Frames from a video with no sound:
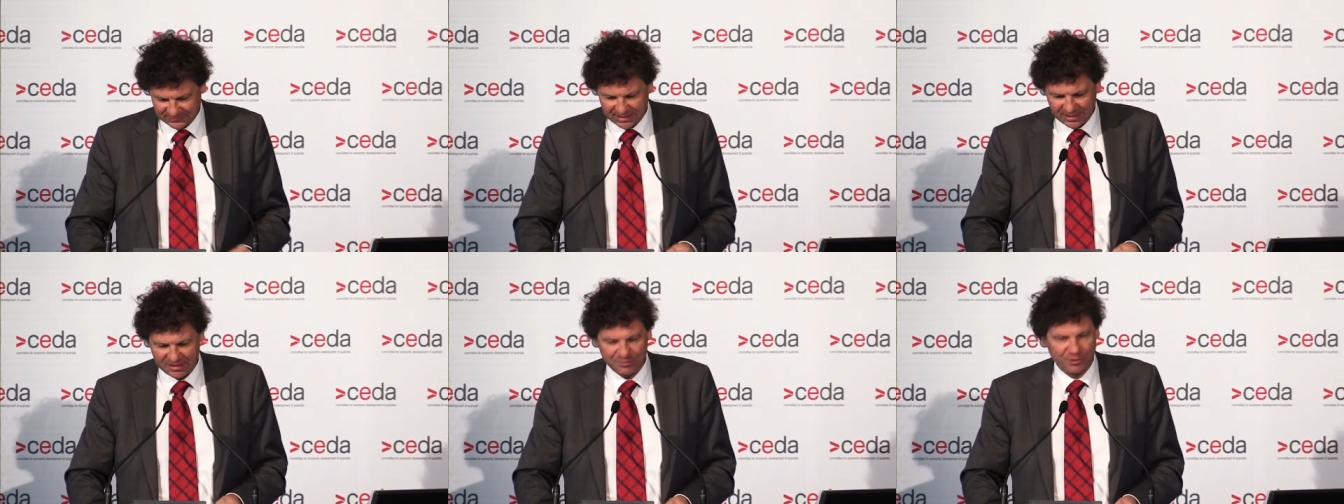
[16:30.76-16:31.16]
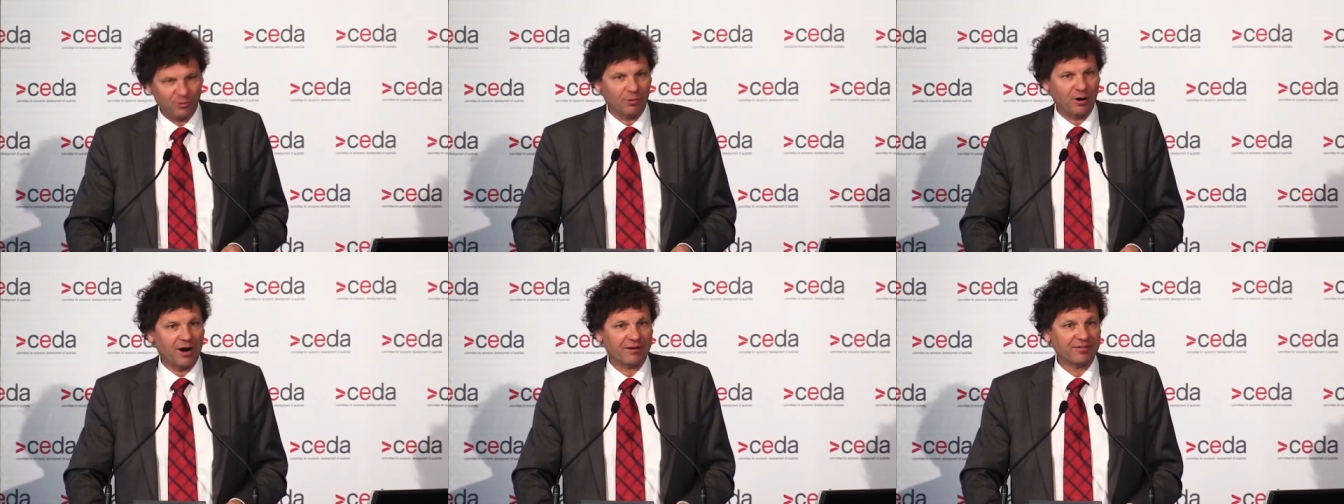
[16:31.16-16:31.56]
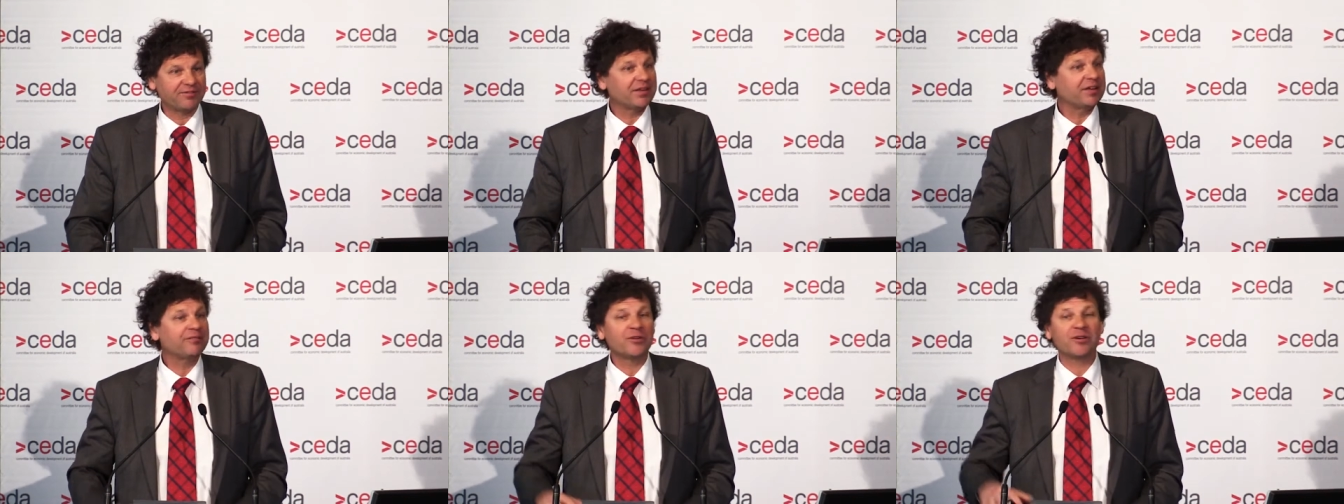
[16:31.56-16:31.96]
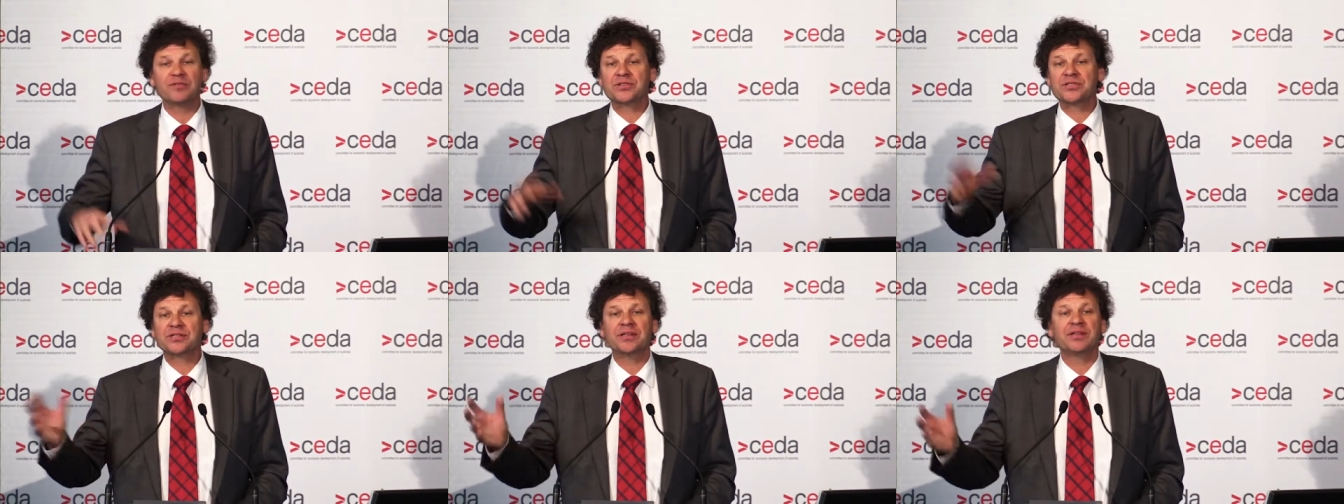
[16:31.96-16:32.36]
Eddie McGuire. If any of you
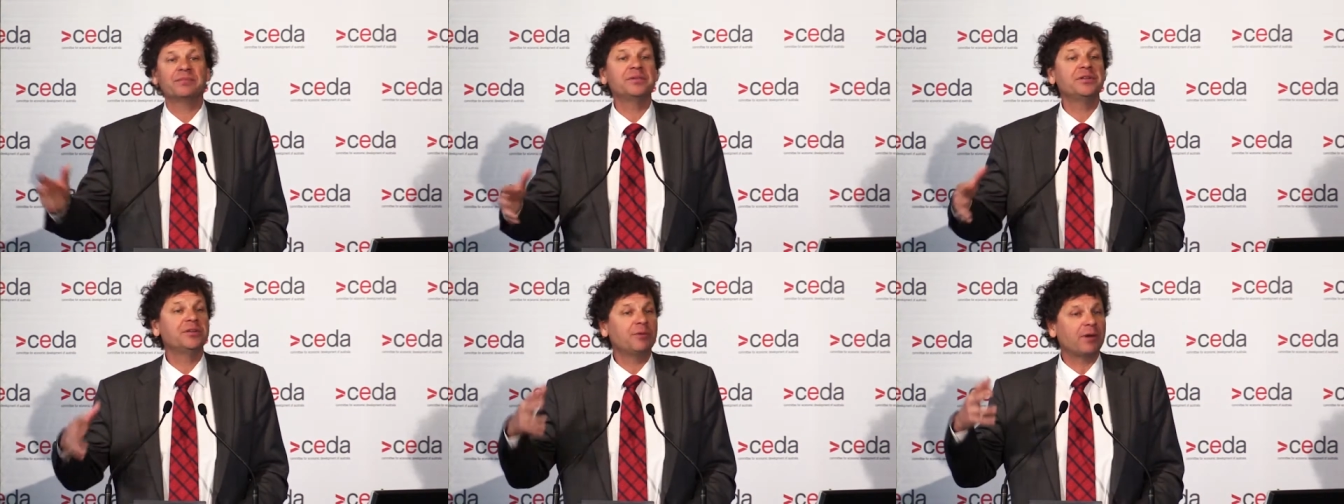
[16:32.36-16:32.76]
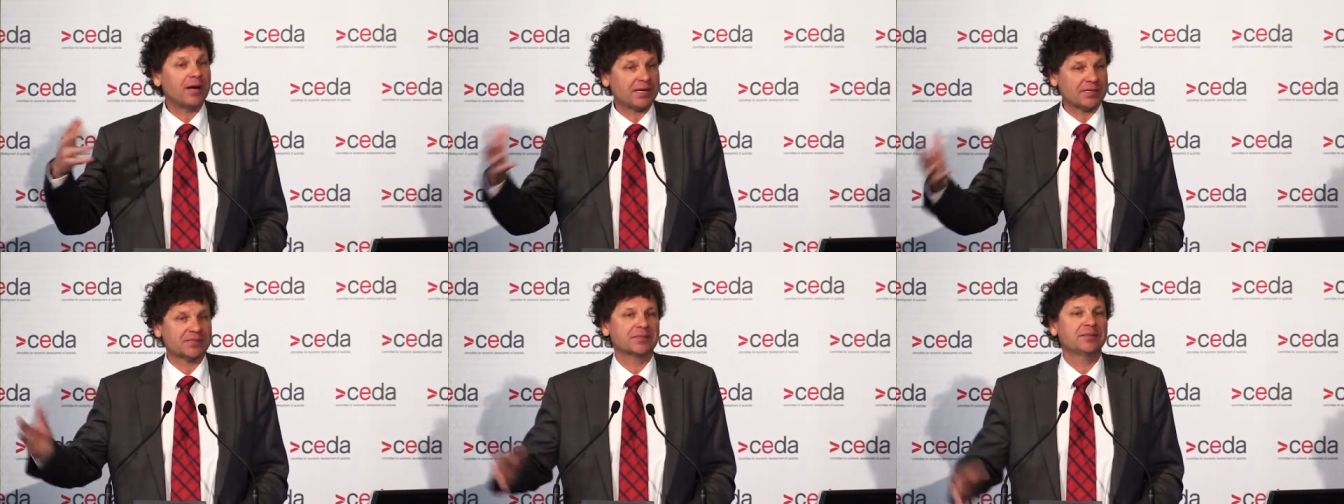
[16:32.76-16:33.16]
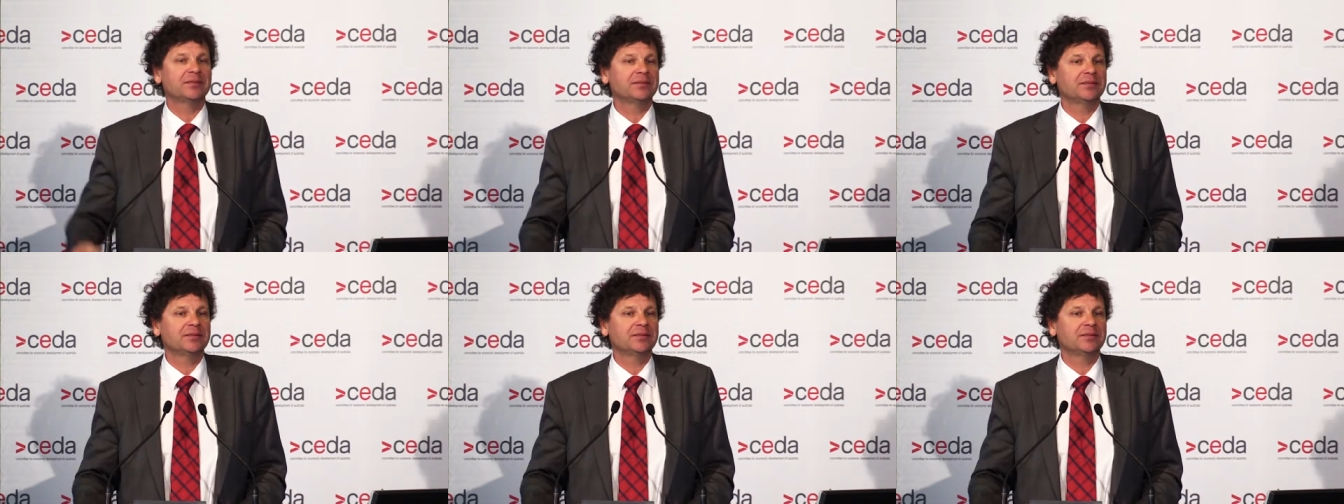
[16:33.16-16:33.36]
ever see them, you ask,